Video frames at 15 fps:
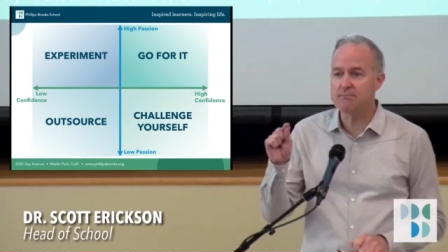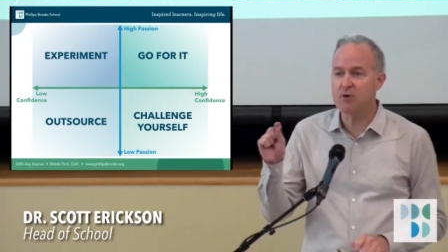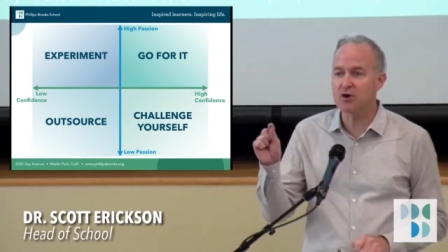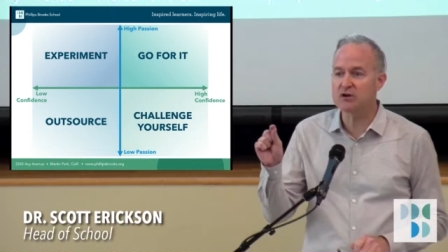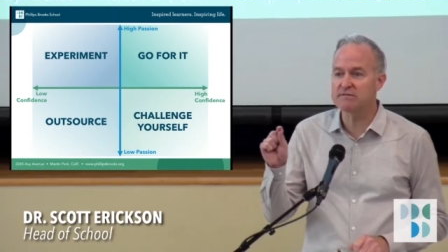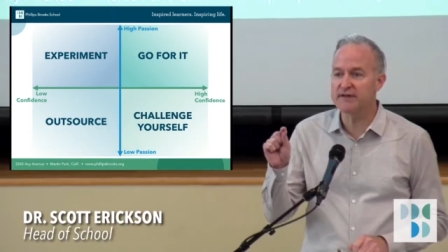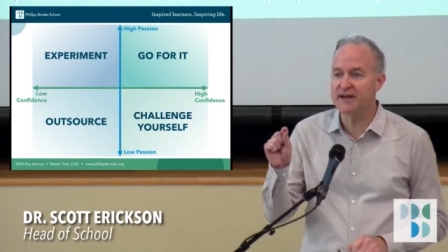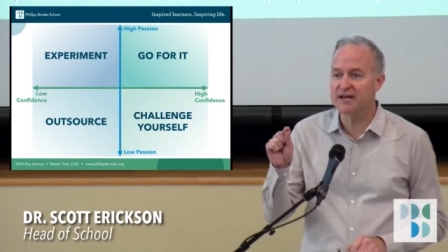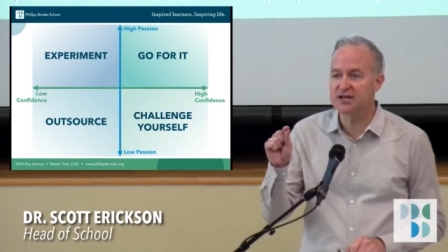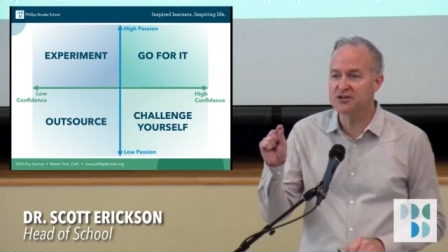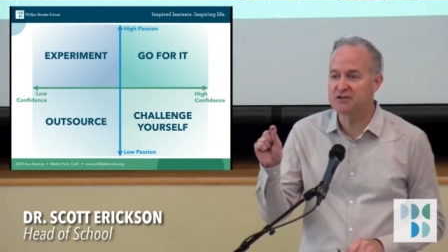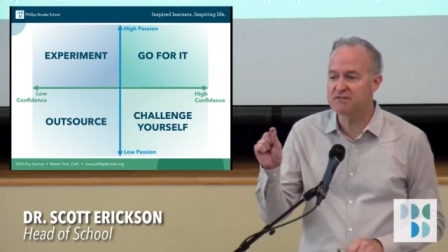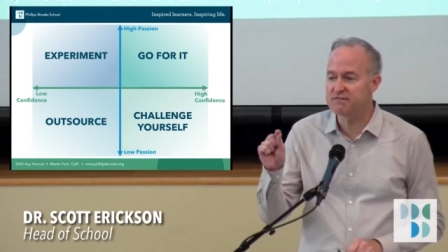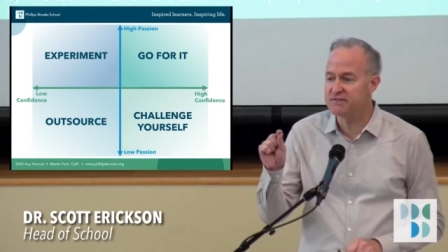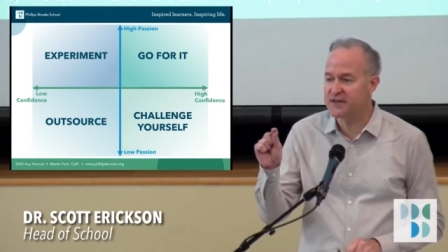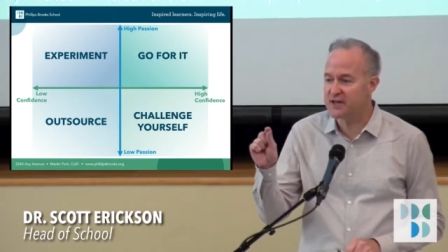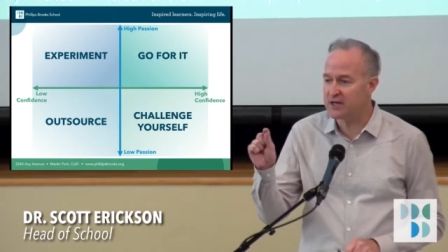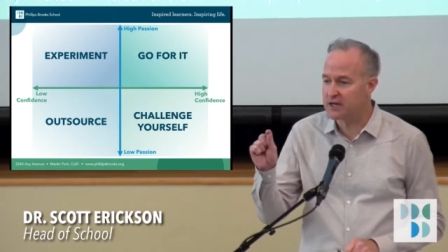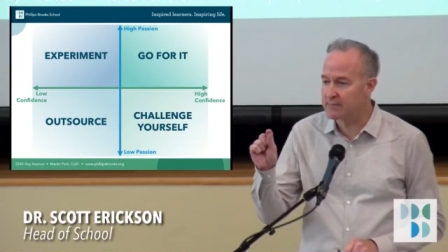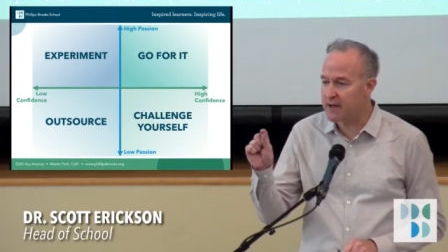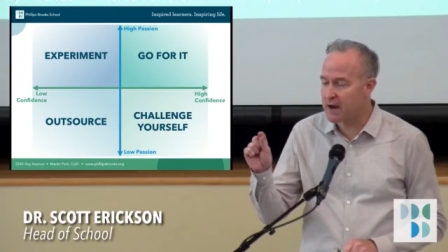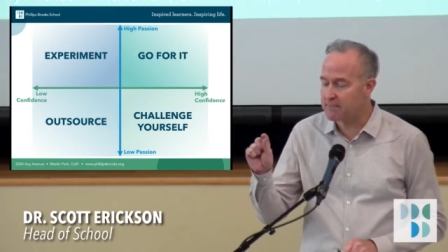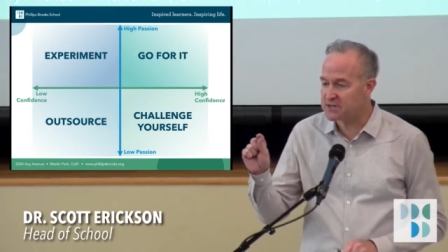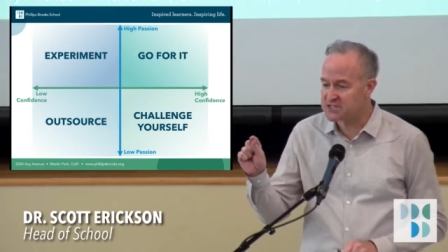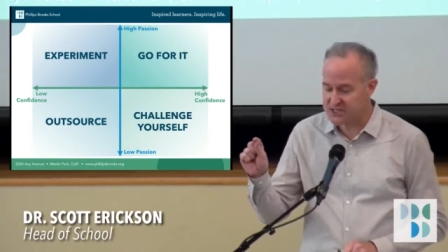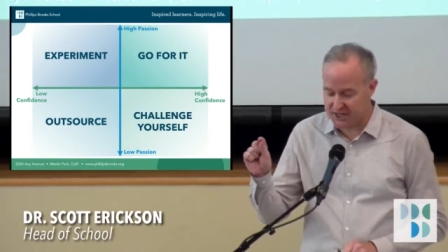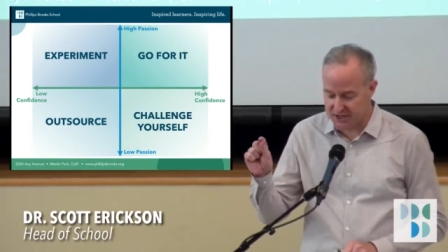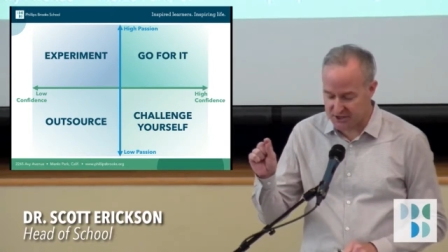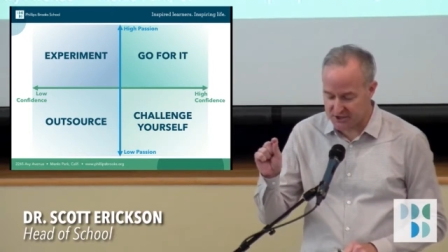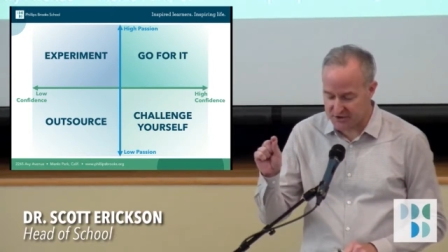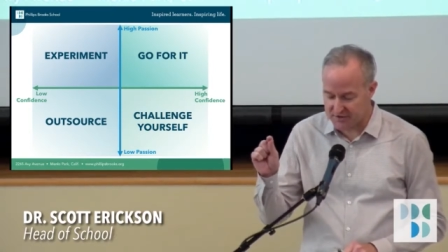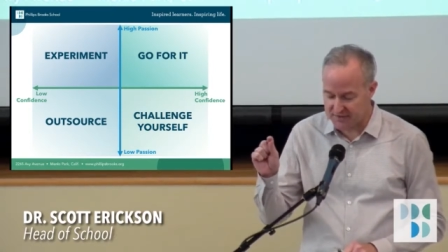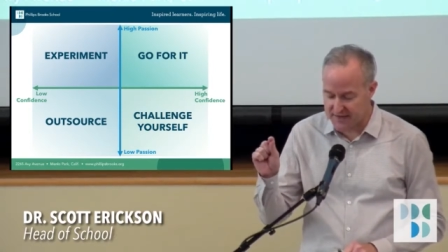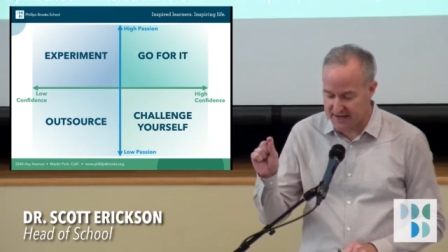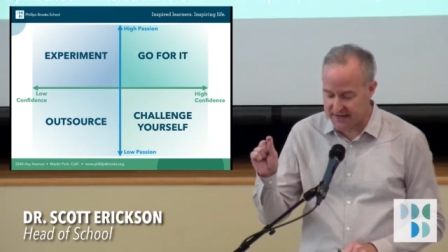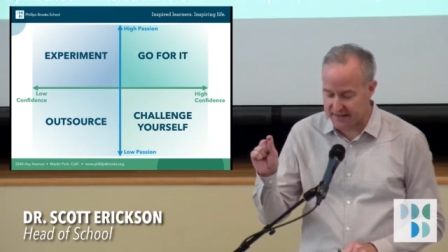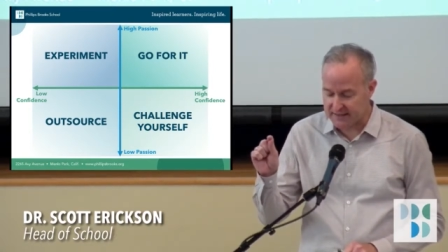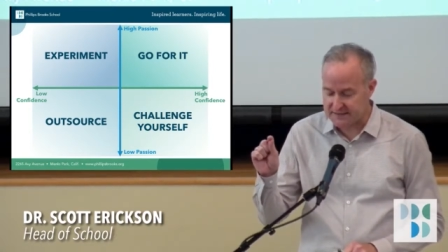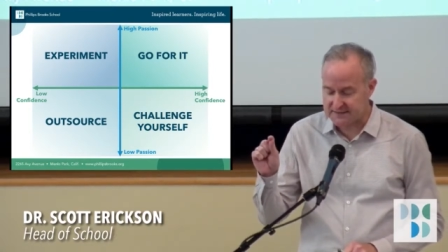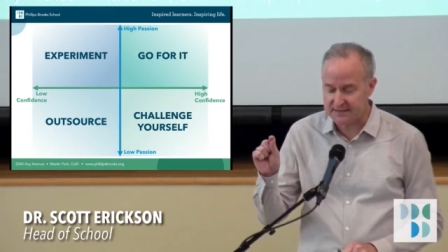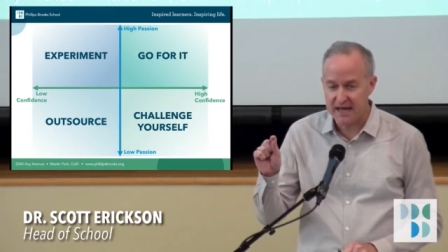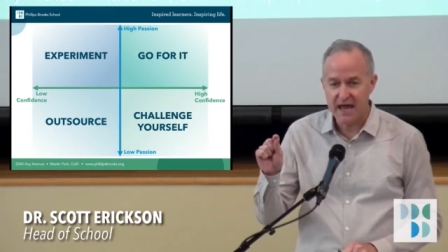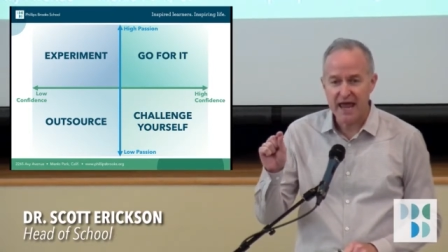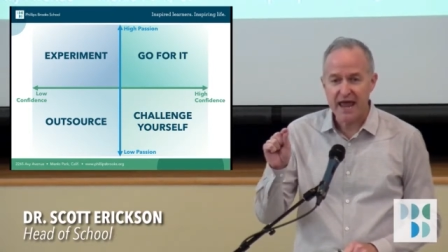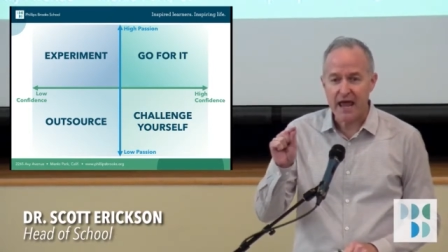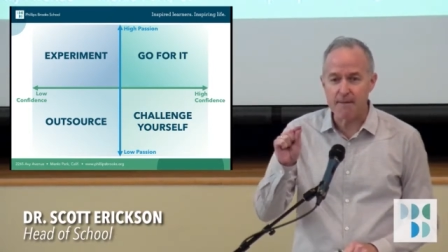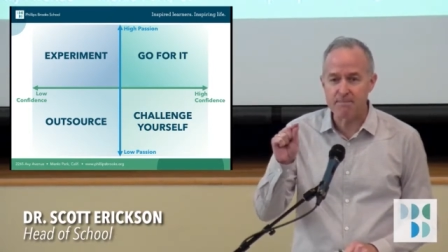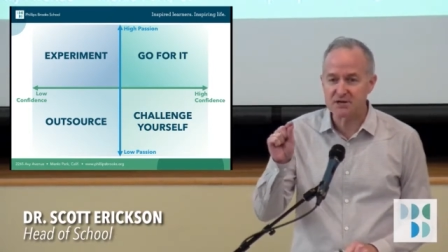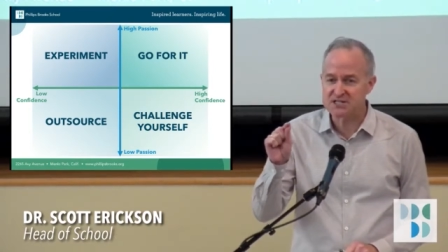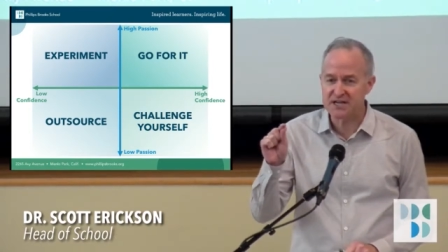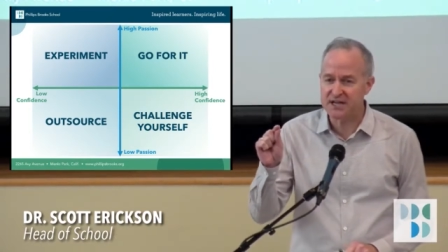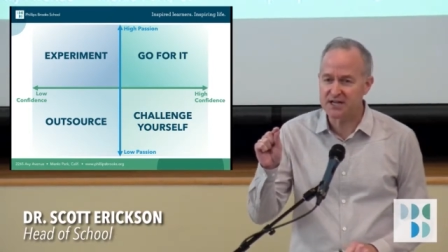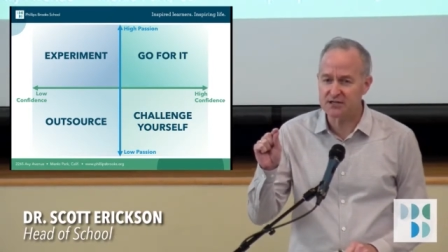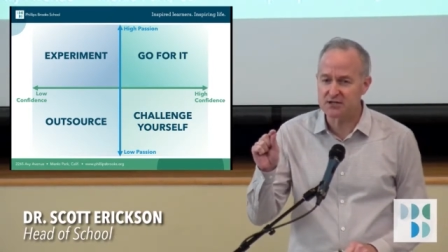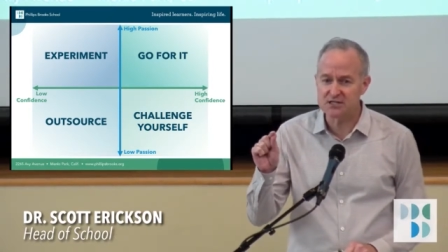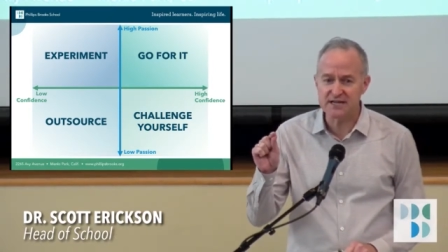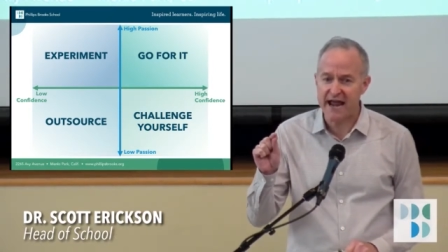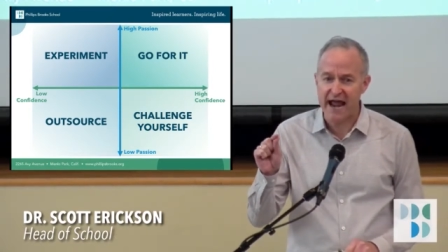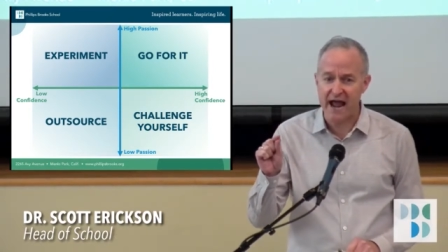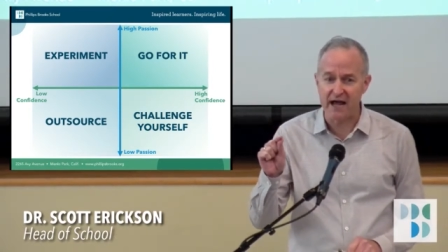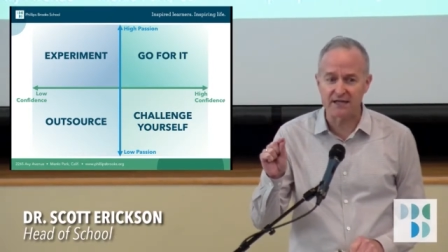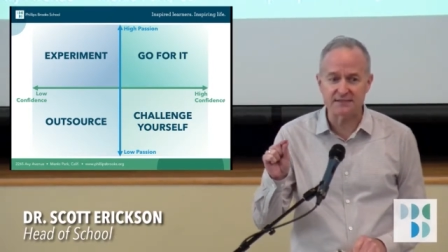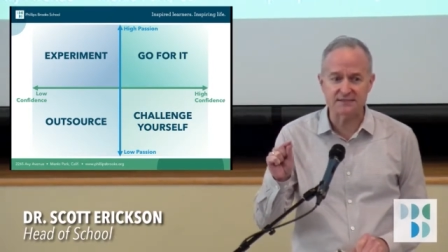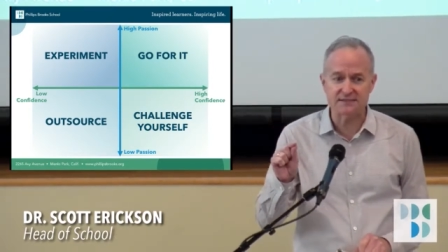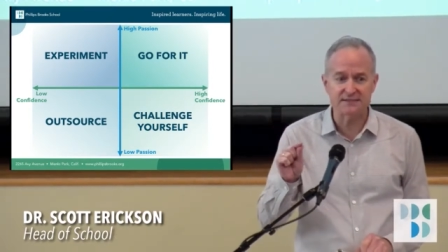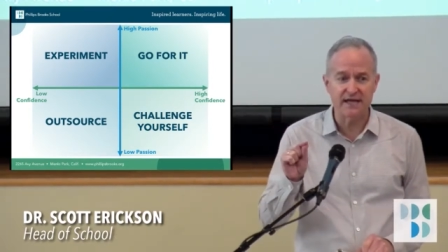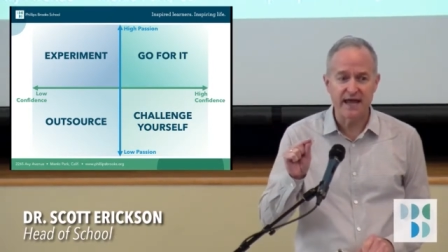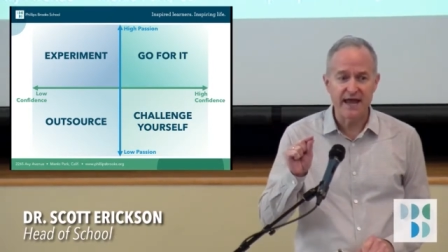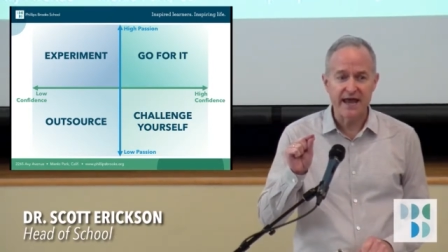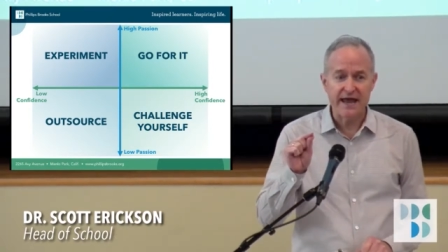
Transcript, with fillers: motivated you feel about particular things and particular tasks